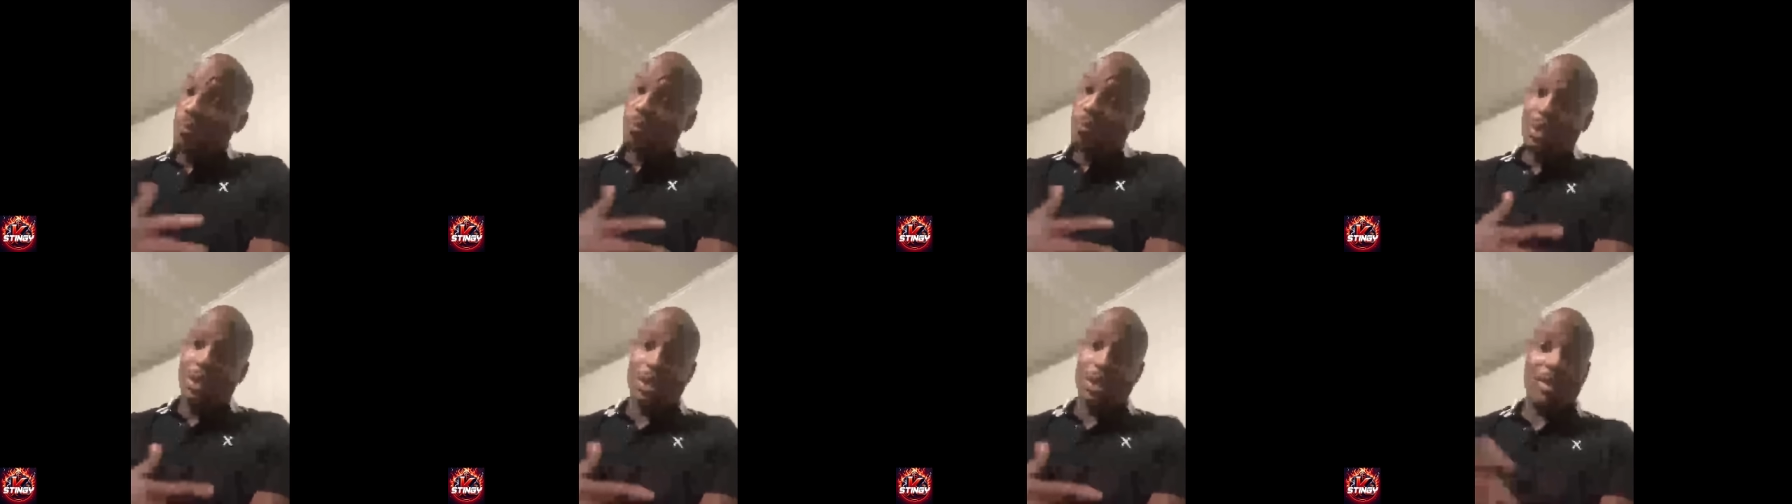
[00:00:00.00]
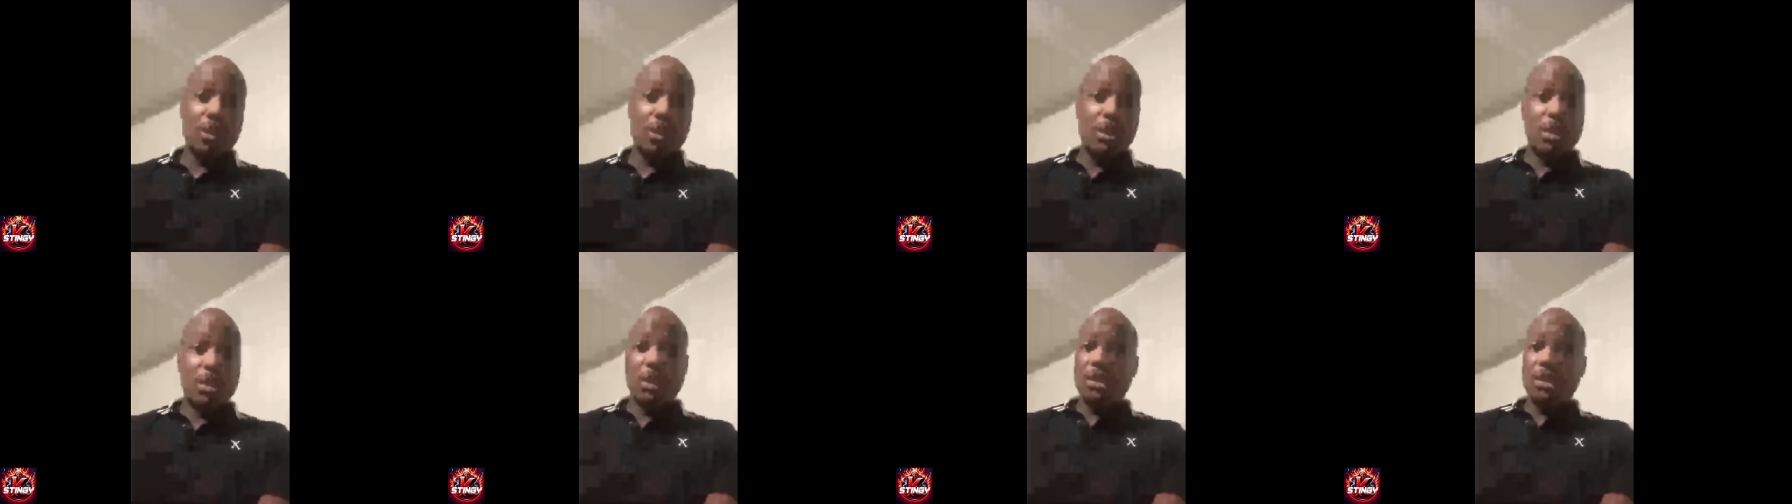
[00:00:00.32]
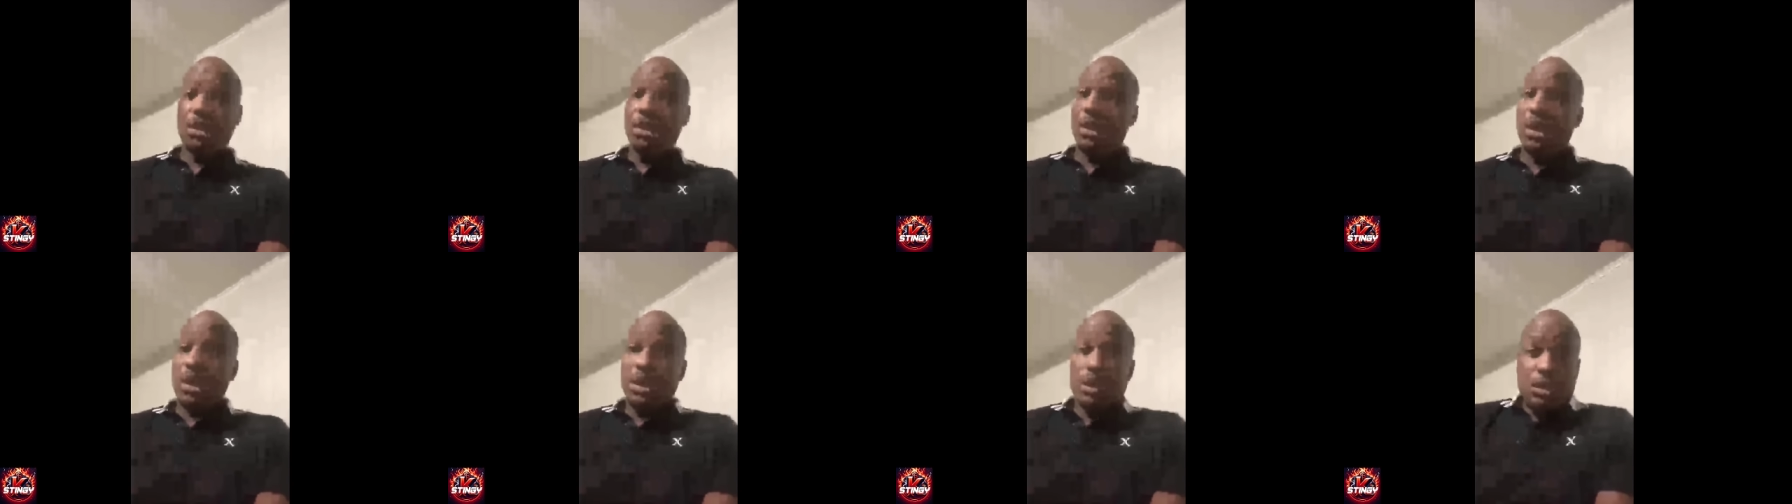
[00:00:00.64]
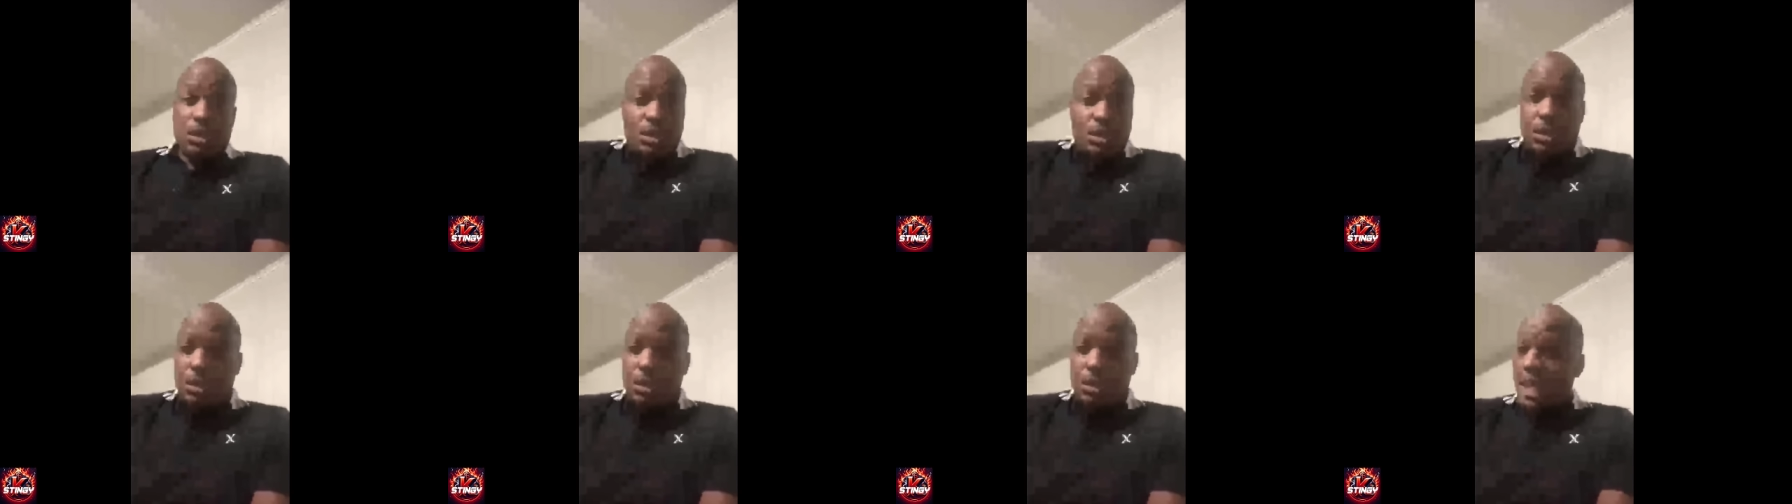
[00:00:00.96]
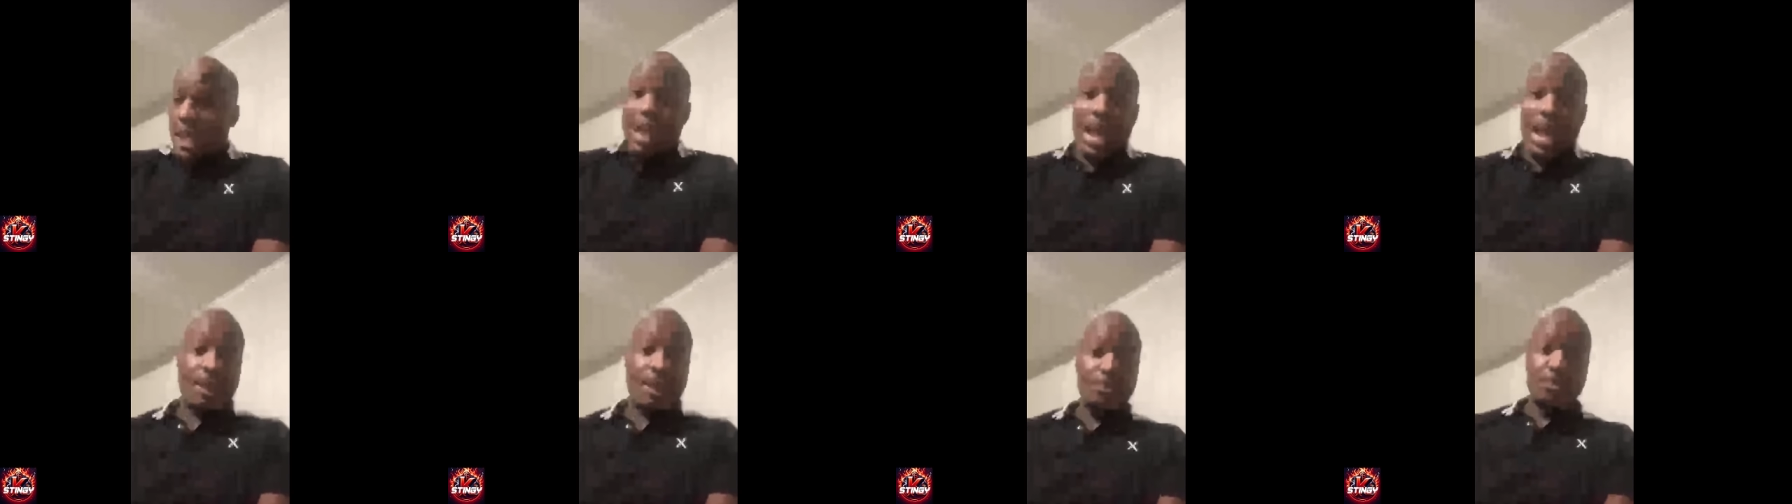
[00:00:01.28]
around
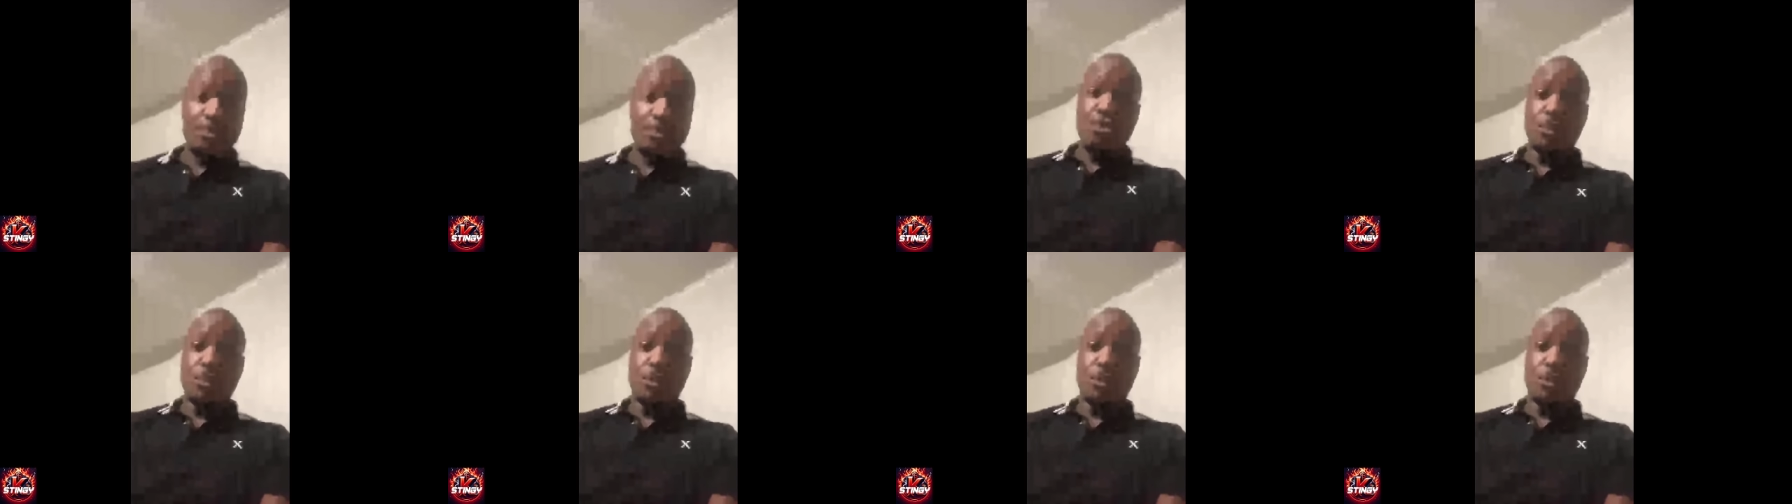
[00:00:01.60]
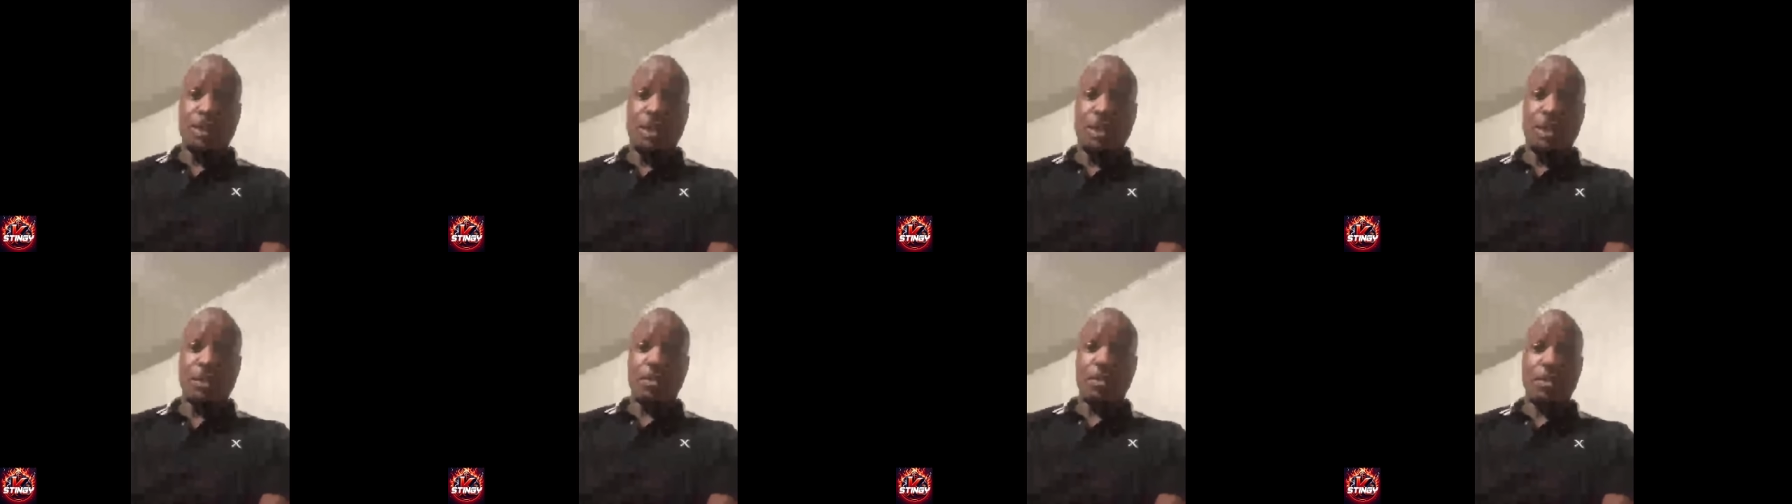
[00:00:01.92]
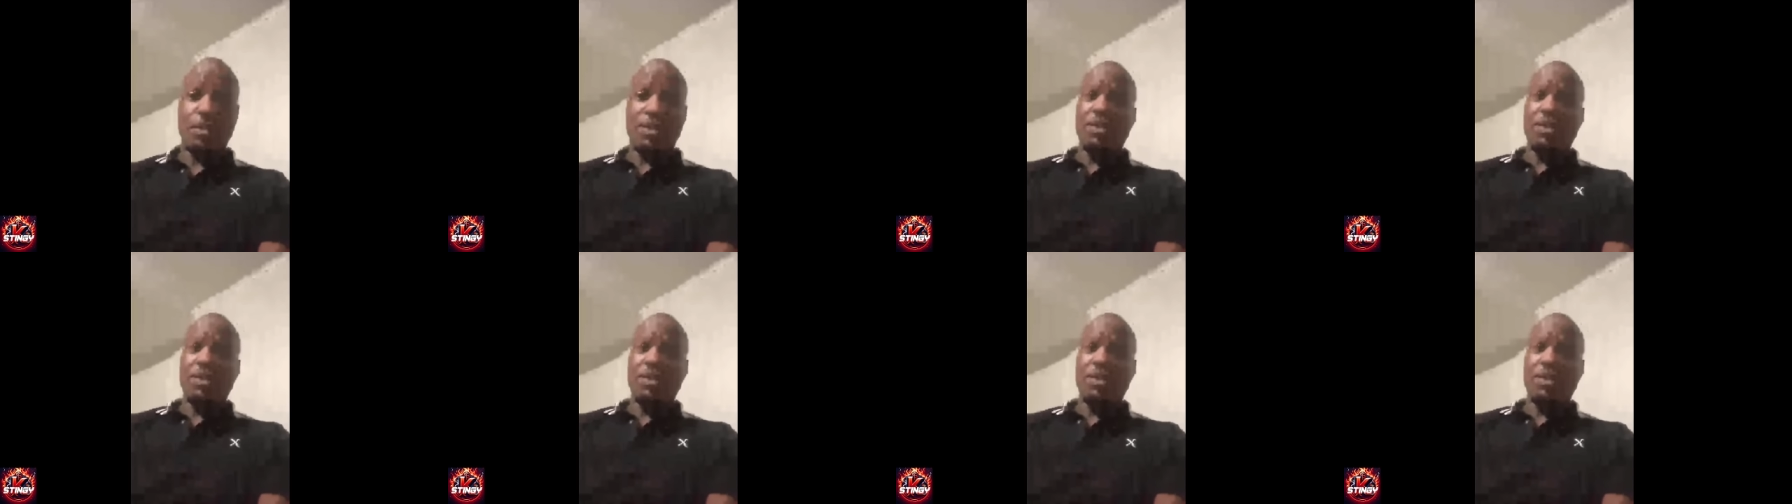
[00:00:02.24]
like I move around.